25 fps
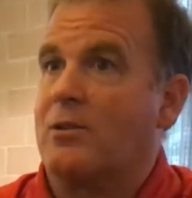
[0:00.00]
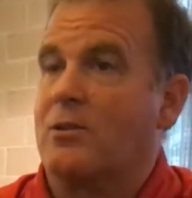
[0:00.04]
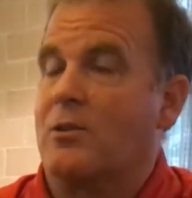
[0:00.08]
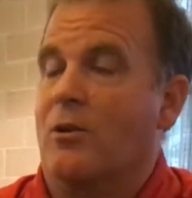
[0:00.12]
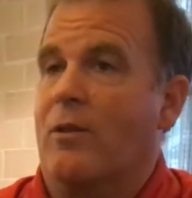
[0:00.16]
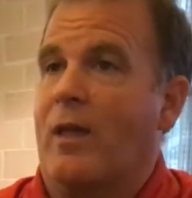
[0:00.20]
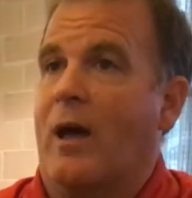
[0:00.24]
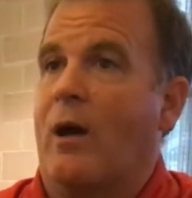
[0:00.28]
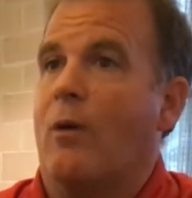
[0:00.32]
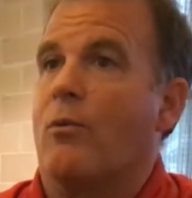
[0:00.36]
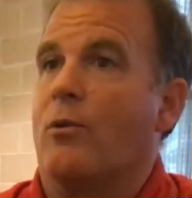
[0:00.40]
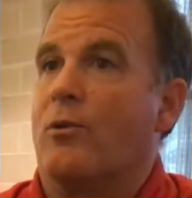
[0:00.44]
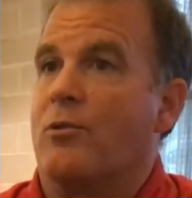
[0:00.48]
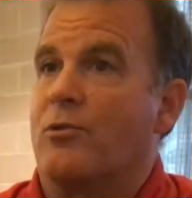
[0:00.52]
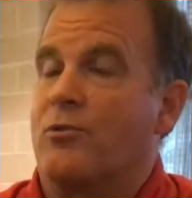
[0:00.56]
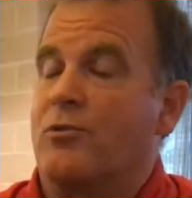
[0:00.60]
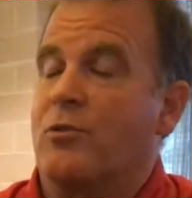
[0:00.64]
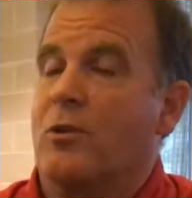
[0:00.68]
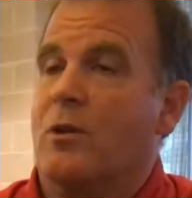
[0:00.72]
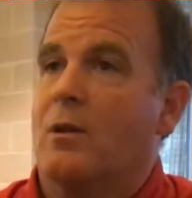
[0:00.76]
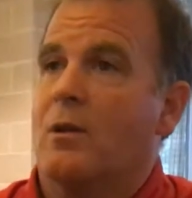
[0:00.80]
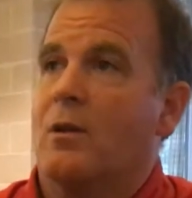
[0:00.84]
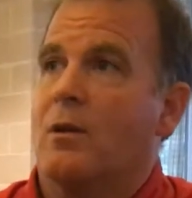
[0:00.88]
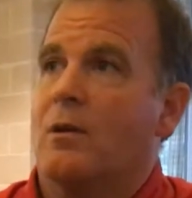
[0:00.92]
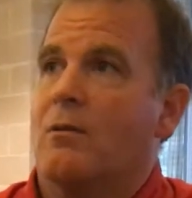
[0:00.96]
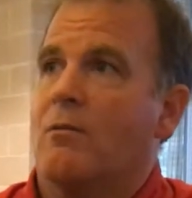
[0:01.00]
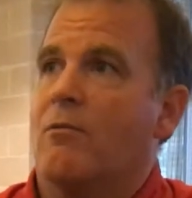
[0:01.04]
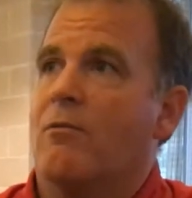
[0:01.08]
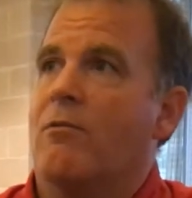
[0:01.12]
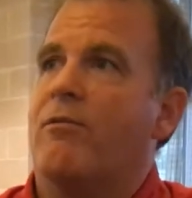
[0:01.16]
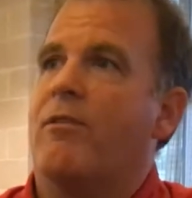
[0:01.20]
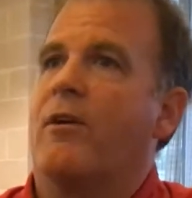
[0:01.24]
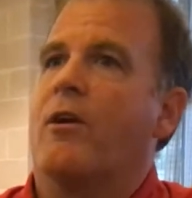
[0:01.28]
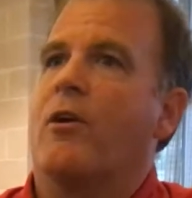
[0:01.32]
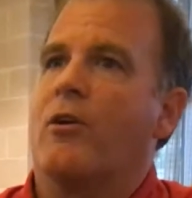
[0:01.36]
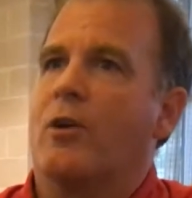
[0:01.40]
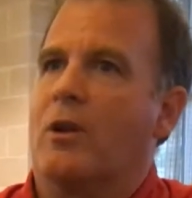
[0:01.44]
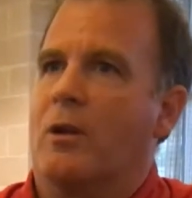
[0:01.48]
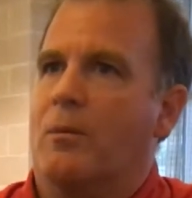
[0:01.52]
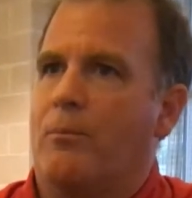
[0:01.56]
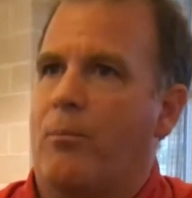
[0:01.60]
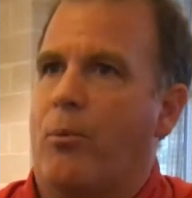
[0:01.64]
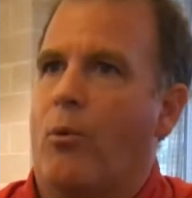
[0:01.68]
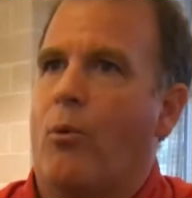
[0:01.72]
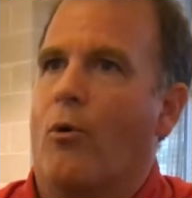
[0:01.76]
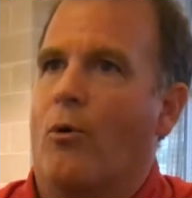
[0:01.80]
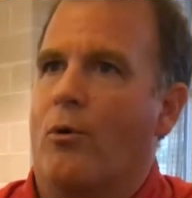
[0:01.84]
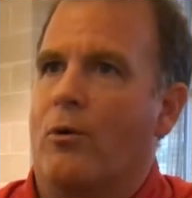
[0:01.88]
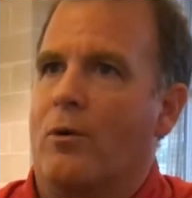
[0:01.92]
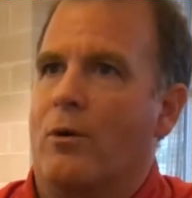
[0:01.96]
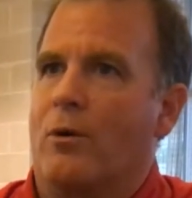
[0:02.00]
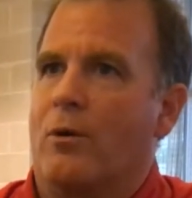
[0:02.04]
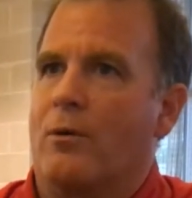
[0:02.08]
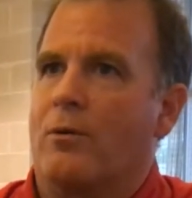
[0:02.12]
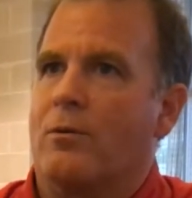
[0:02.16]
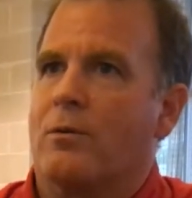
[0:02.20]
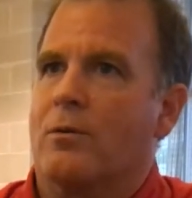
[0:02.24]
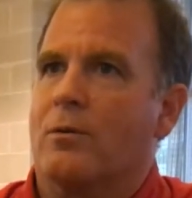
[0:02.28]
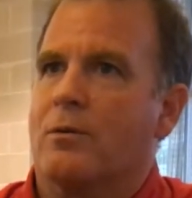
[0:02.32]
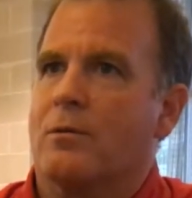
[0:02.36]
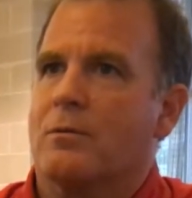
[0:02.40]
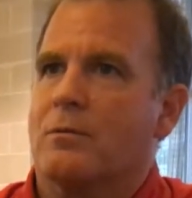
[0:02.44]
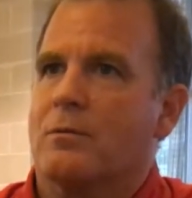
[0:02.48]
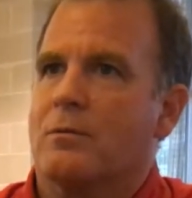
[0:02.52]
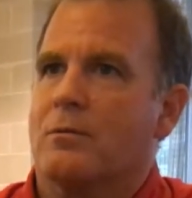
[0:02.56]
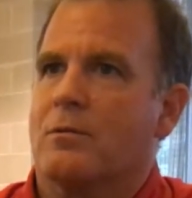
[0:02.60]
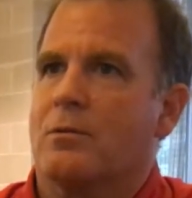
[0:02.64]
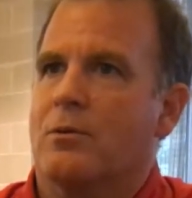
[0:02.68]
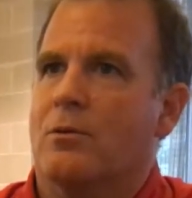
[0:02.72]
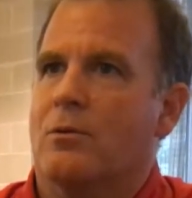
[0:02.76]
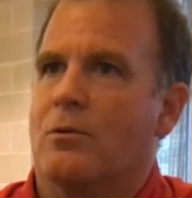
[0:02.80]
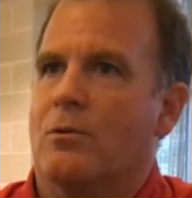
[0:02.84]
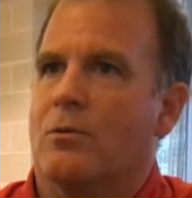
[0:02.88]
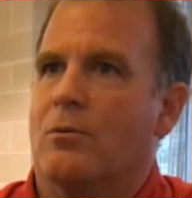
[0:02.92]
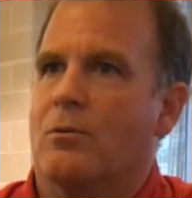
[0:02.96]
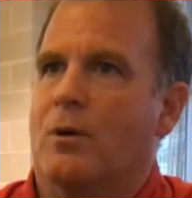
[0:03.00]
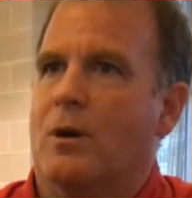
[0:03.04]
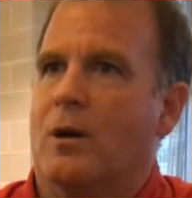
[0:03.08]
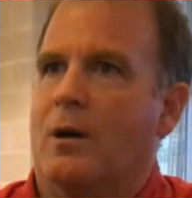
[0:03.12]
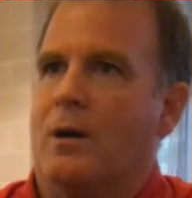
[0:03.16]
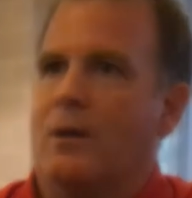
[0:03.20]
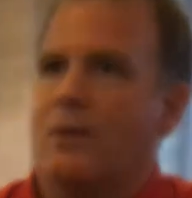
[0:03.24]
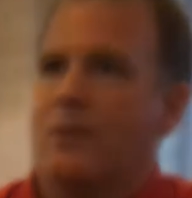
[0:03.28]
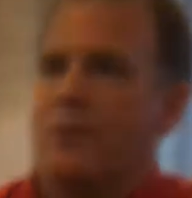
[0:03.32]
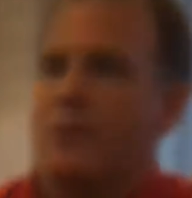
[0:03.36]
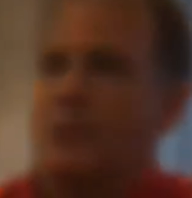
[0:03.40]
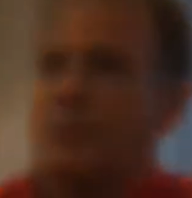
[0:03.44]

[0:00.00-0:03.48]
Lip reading: So that was very important to